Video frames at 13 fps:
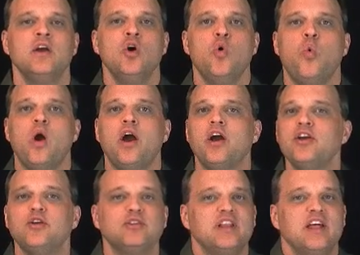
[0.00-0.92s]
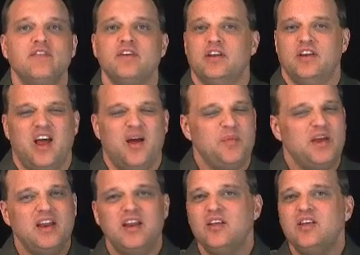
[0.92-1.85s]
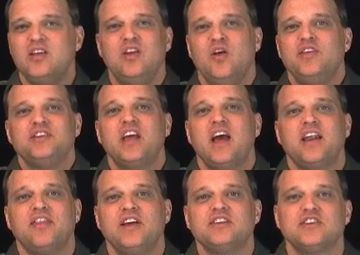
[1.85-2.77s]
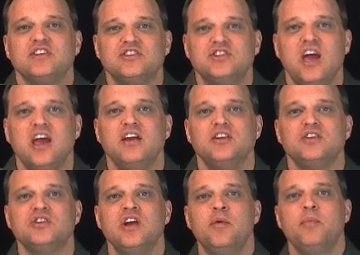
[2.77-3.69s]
Where are you living? I mean, you know, these kind of things can change,